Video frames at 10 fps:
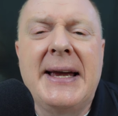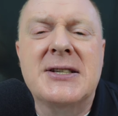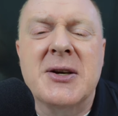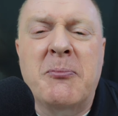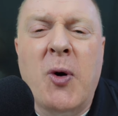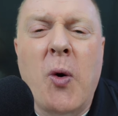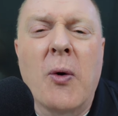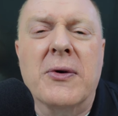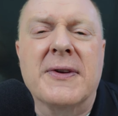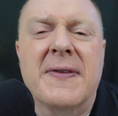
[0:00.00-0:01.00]
It's
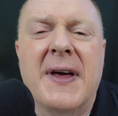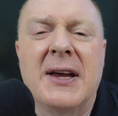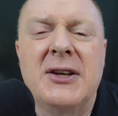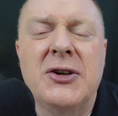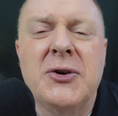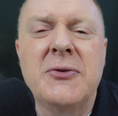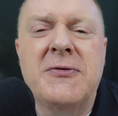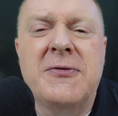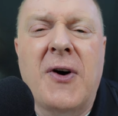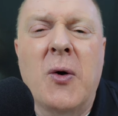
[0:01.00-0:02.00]
important that you
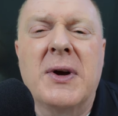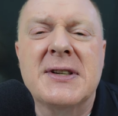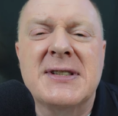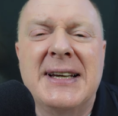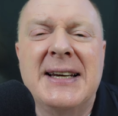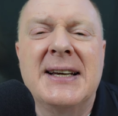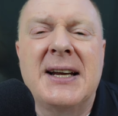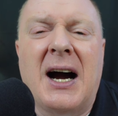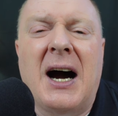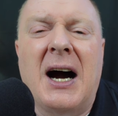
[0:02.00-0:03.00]
focus
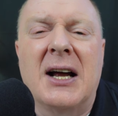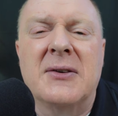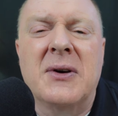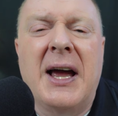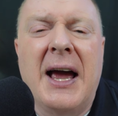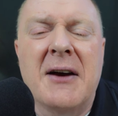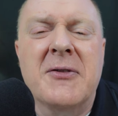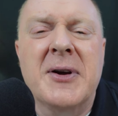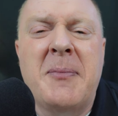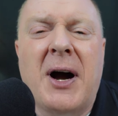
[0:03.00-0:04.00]
in on
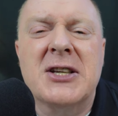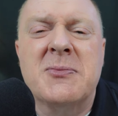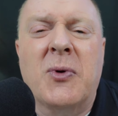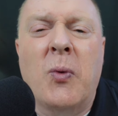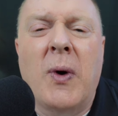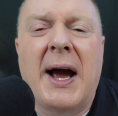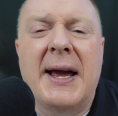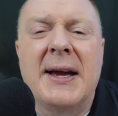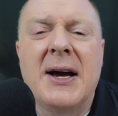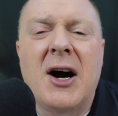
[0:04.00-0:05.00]
every possible
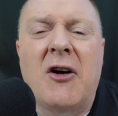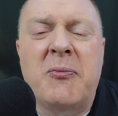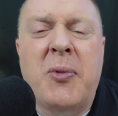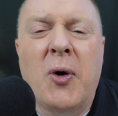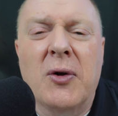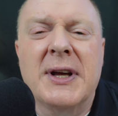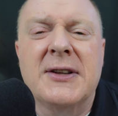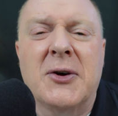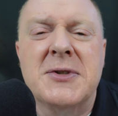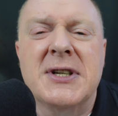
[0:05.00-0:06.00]
way of
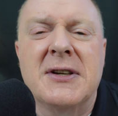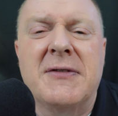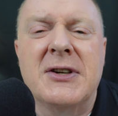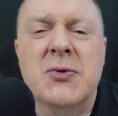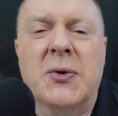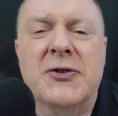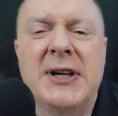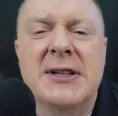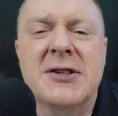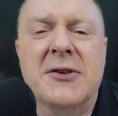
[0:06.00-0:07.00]
pulling those individuals
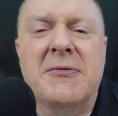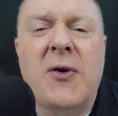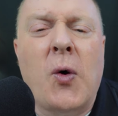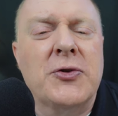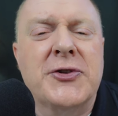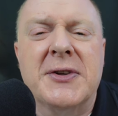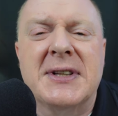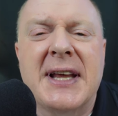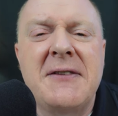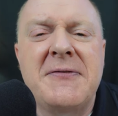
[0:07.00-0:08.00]
into the fold so
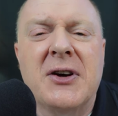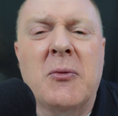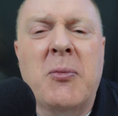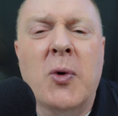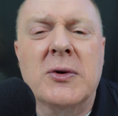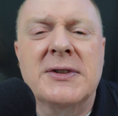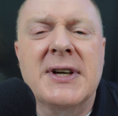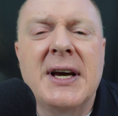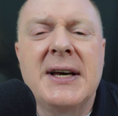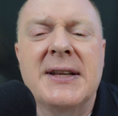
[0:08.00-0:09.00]
that they feel
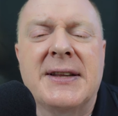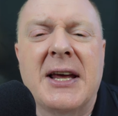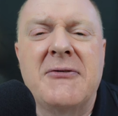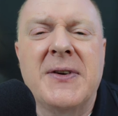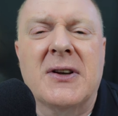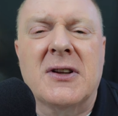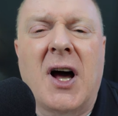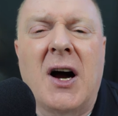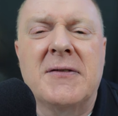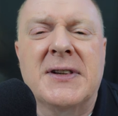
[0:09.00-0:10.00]
important, they feel
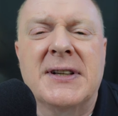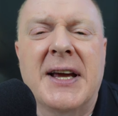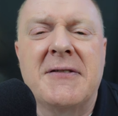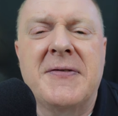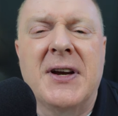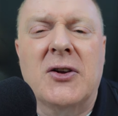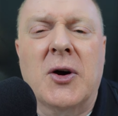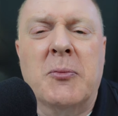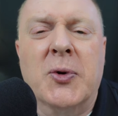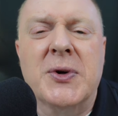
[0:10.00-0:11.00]
loved, and they feel
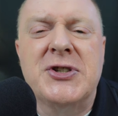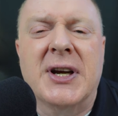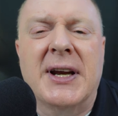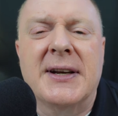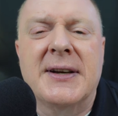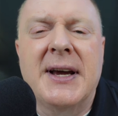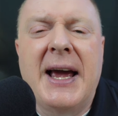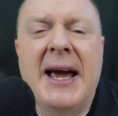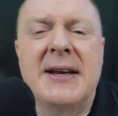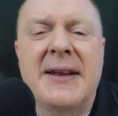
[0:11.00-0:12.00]
appreciated.
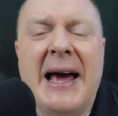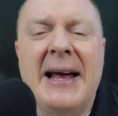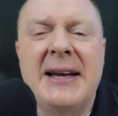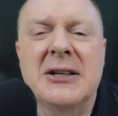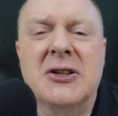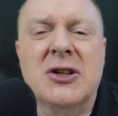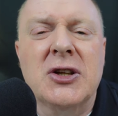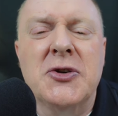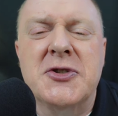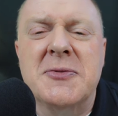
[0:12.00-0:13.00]
And that
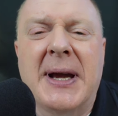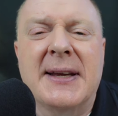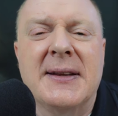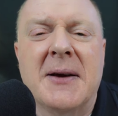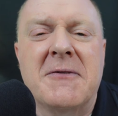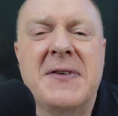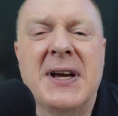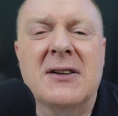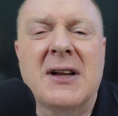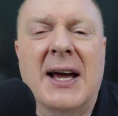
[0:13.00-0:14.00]
includes making them
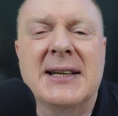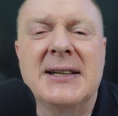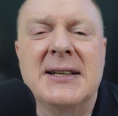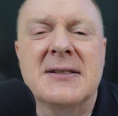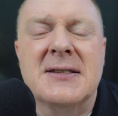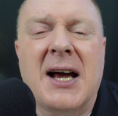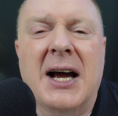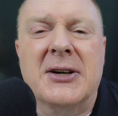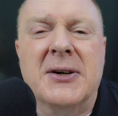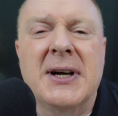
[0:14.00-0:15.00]
feel like an
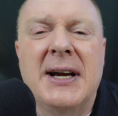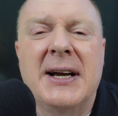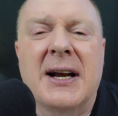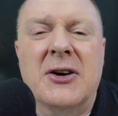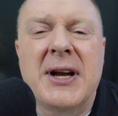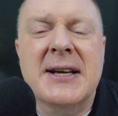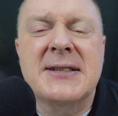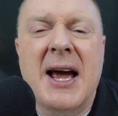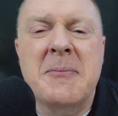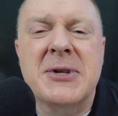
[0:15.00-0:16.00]
insider. In our
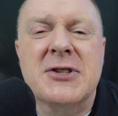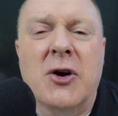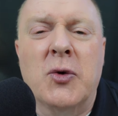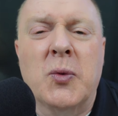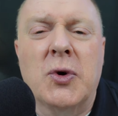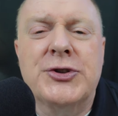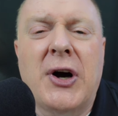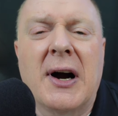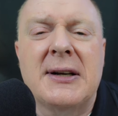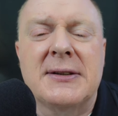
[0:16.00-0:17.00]
next episode, we'll
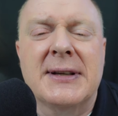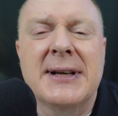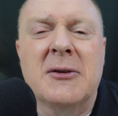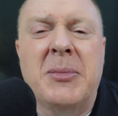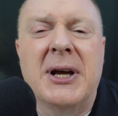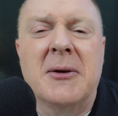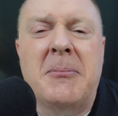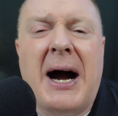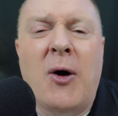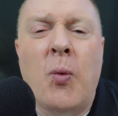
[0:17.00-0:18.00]
talk a little bit
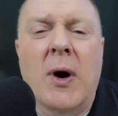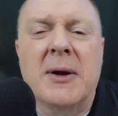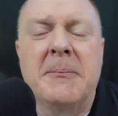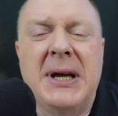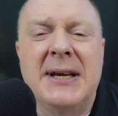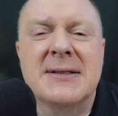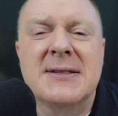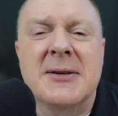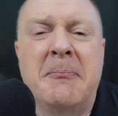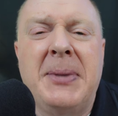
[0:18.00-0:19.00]
about what it
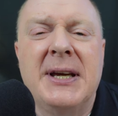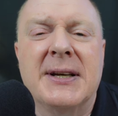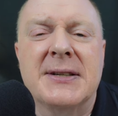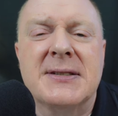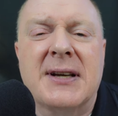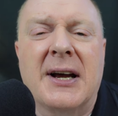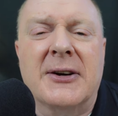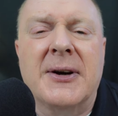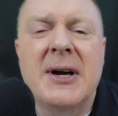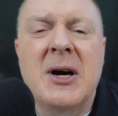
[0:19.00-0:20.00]
means to be an
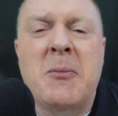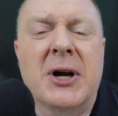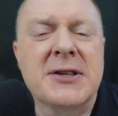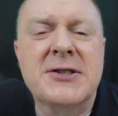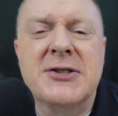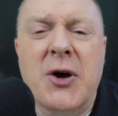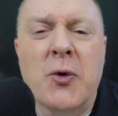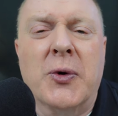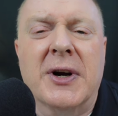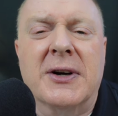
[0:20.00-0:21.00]
insider, but it's
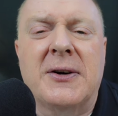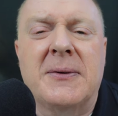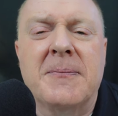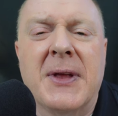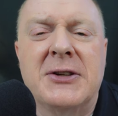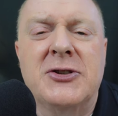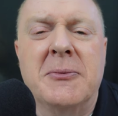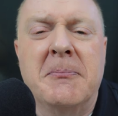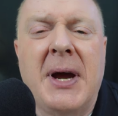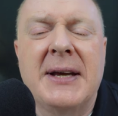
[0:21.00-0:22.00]
so critical that you
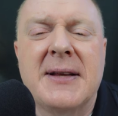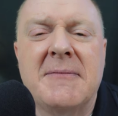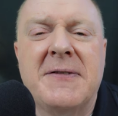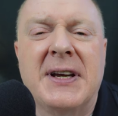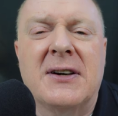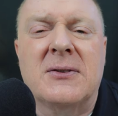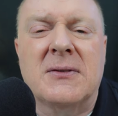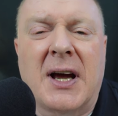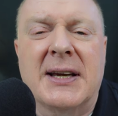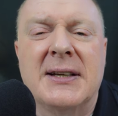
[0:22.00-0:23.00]
make them feel
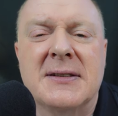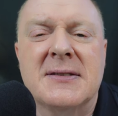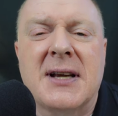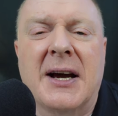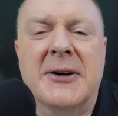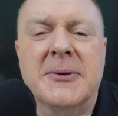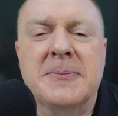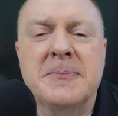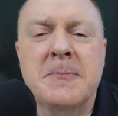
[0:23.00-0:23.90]
like an insider.